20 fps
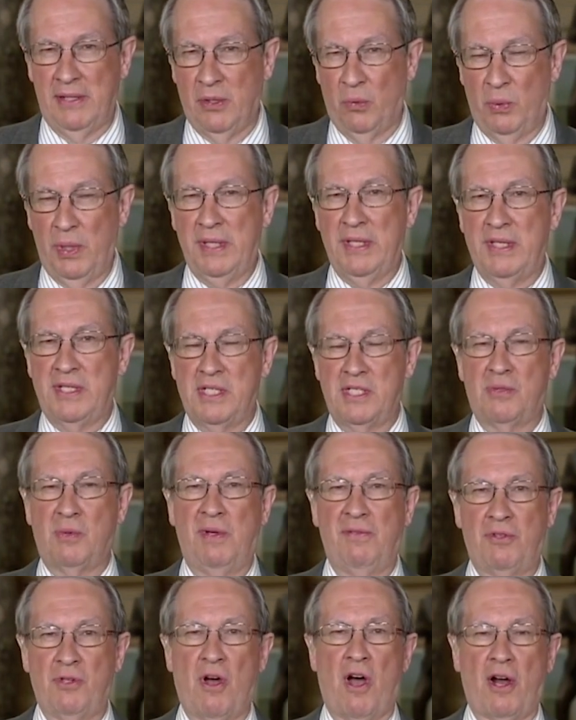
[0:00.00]
and the witnesses
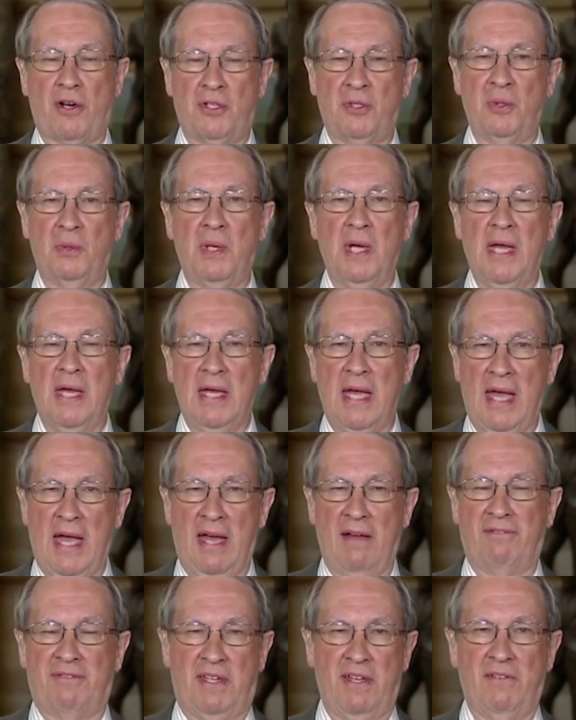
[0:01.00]
we've talked to
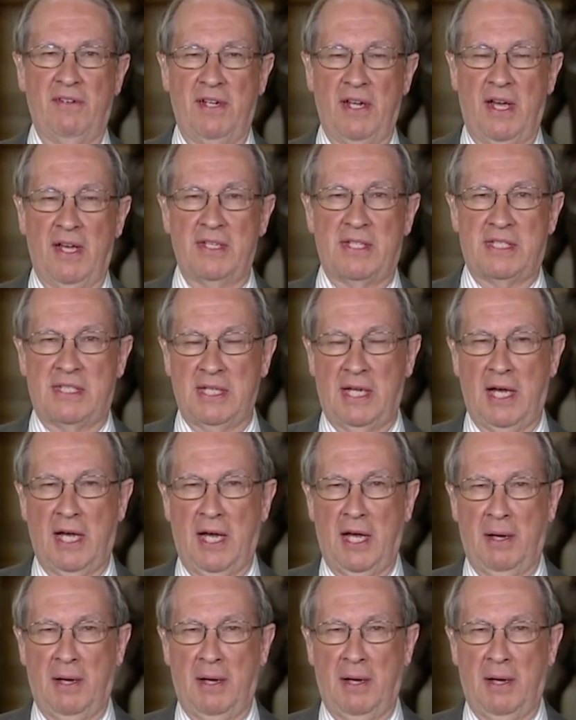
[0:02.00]
have given us a,